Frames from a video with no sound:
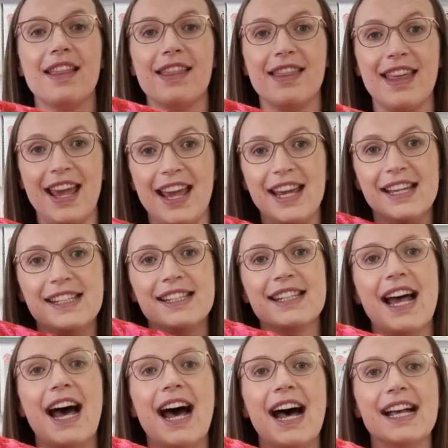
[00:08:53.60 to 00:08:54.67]
This
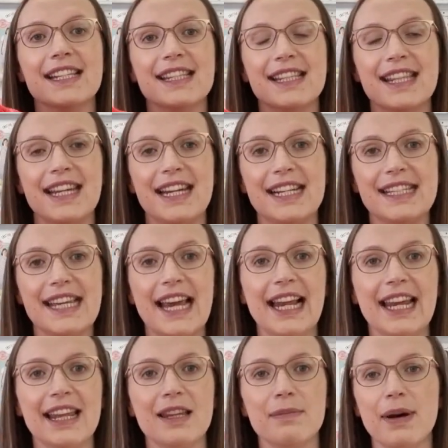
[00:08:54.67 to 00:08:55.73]
as the
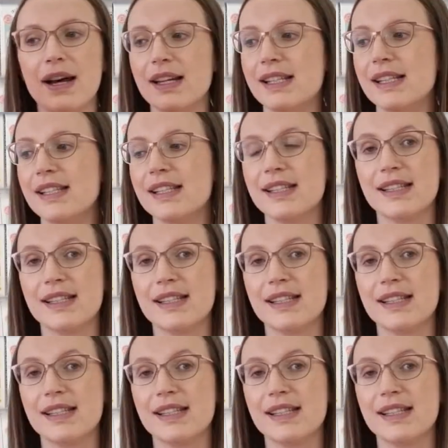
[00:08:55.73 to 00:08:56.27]
Tilly and the Buttons